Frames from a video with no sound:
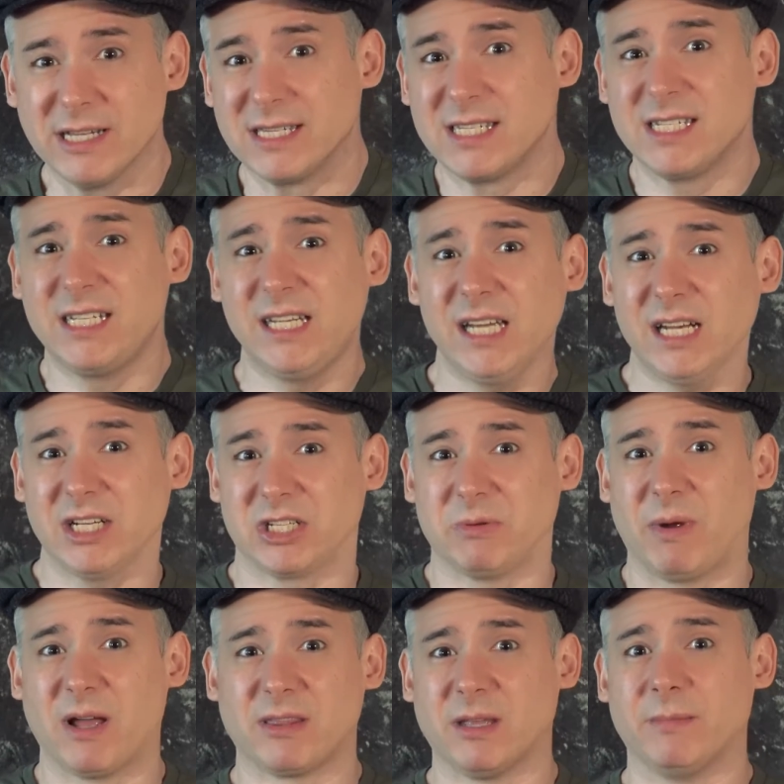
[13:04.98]
skittish
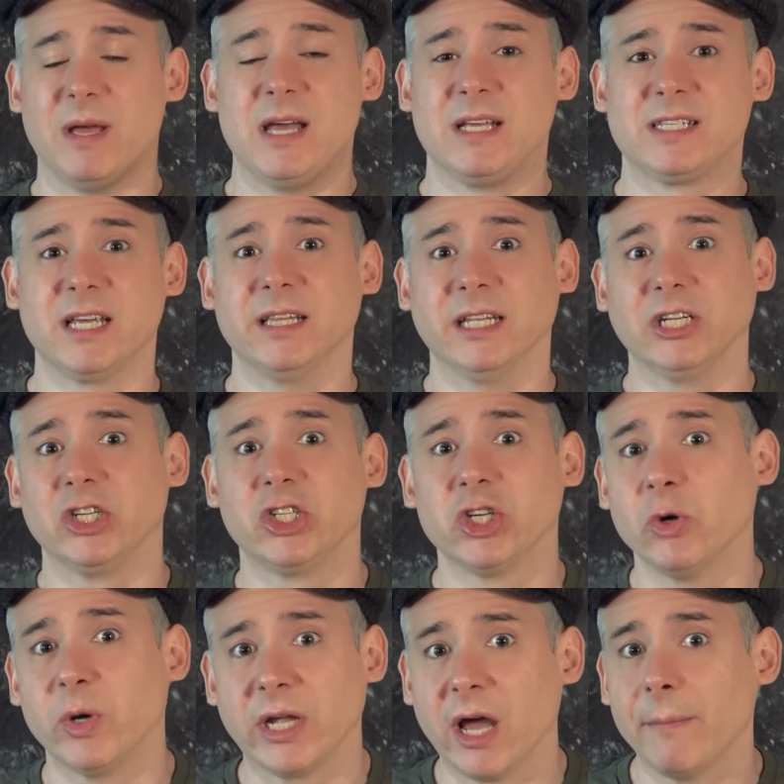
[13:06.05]
about them suddenly
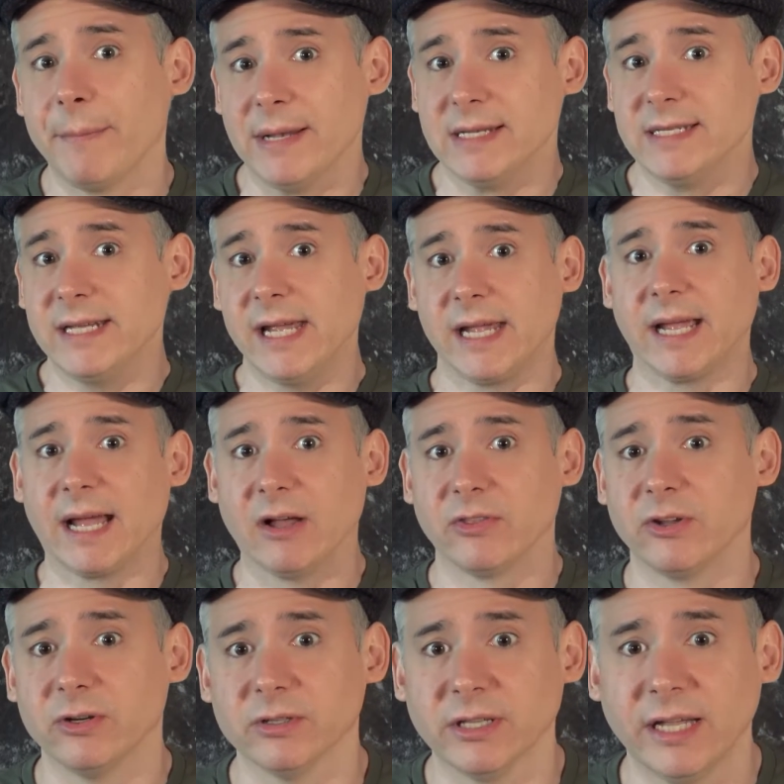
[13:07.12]
showing up and taking out
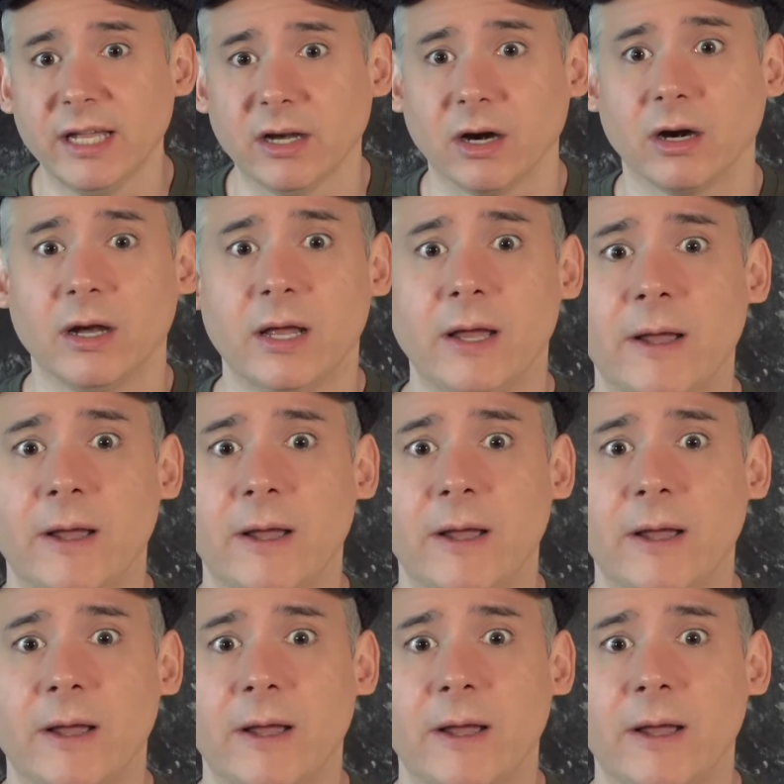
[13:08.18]
their leader.